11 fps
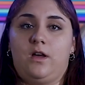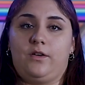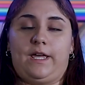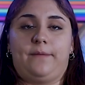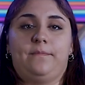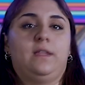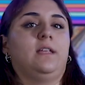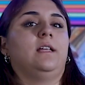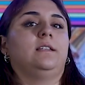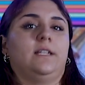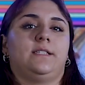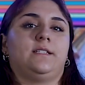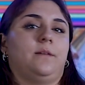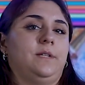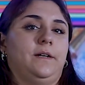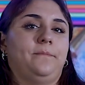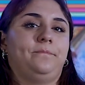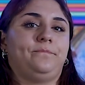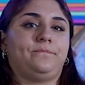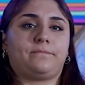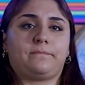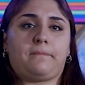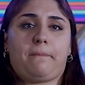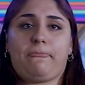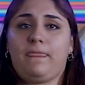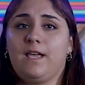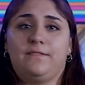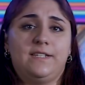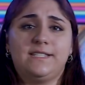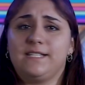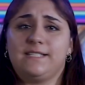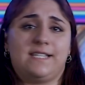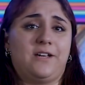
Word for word: Okay, let's stop there. This doesn't